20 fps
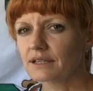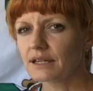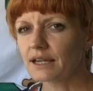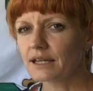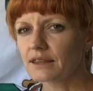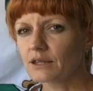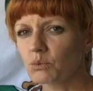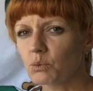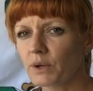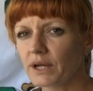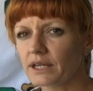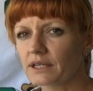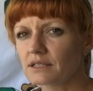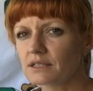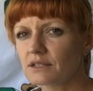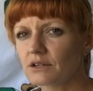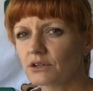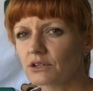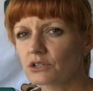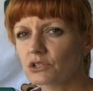in the wind
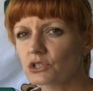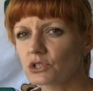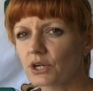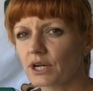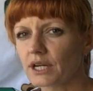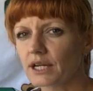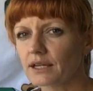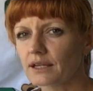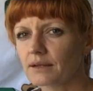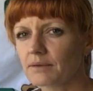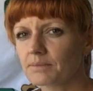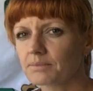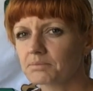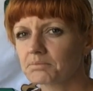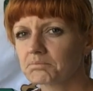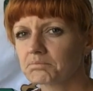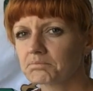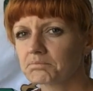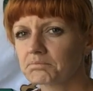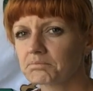on a tree?
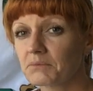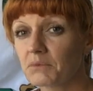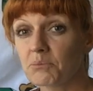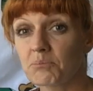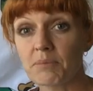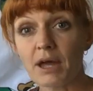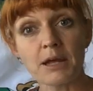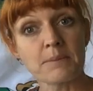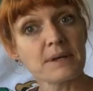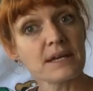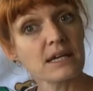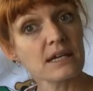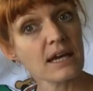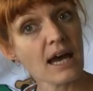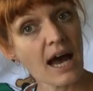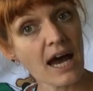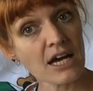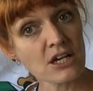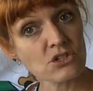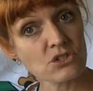Maybe a
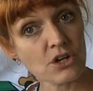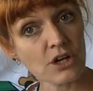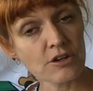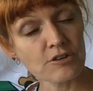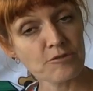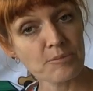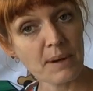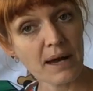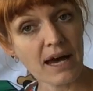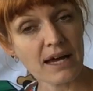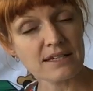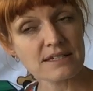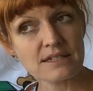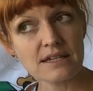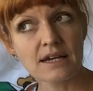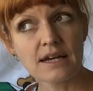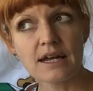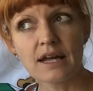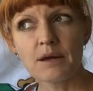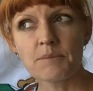car drove past.
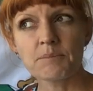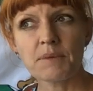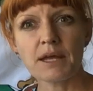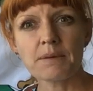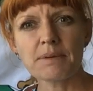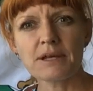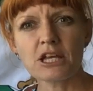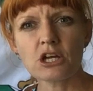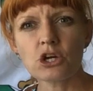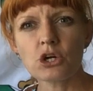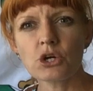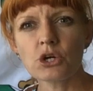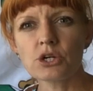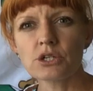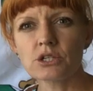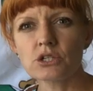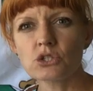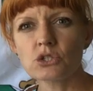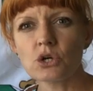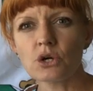Maybe you heard
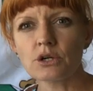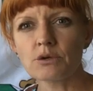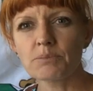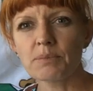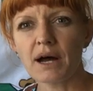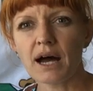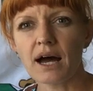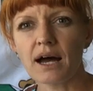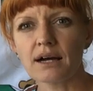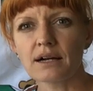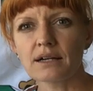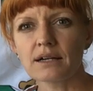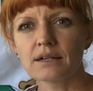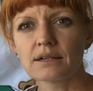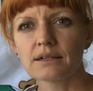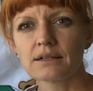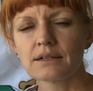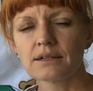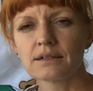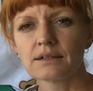a dog bark.
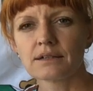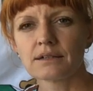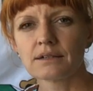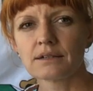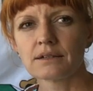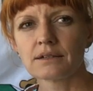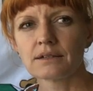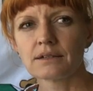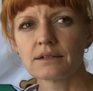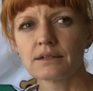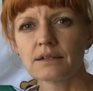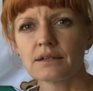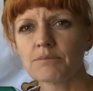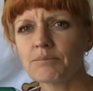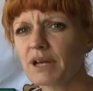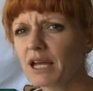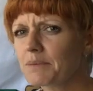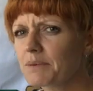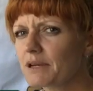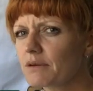
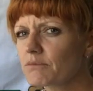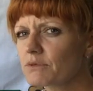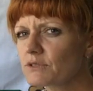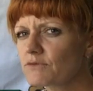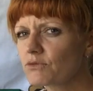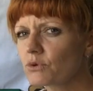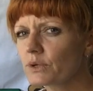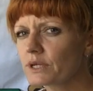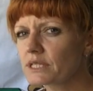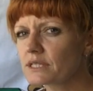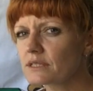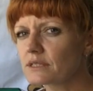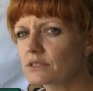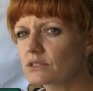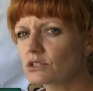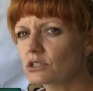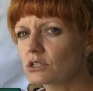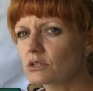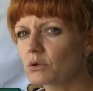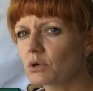Maybe it was
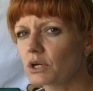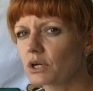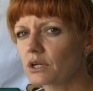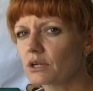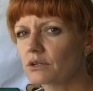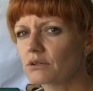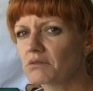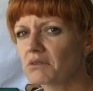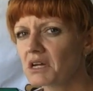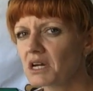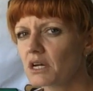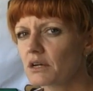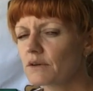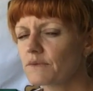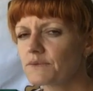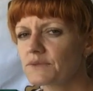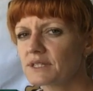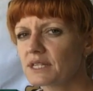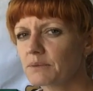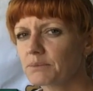voices you heard
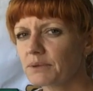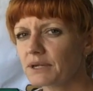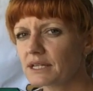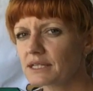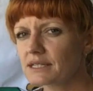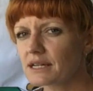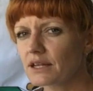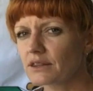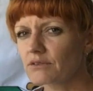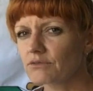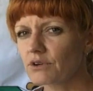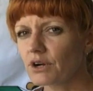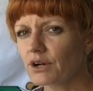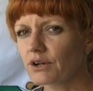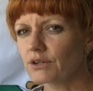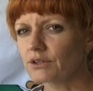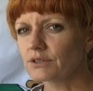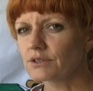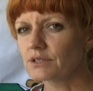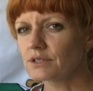of somebody down the
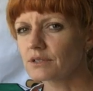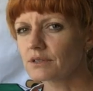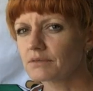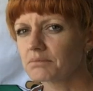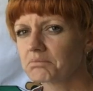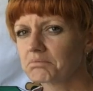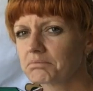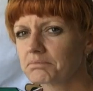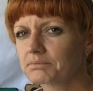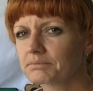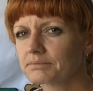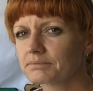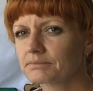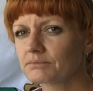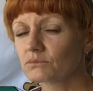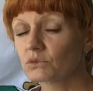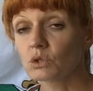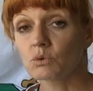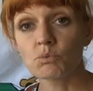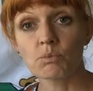road.
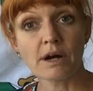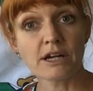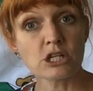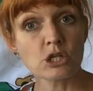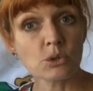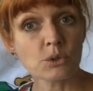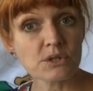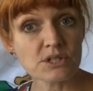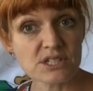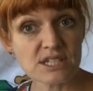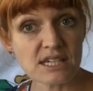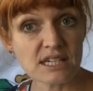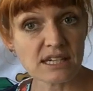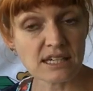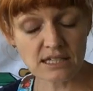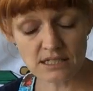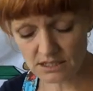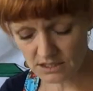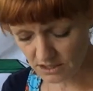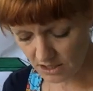When you're sitting
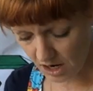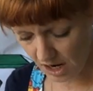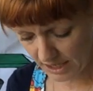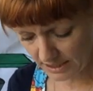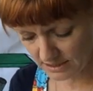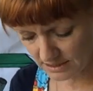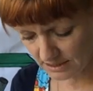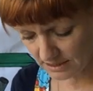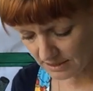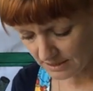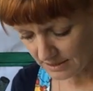inside,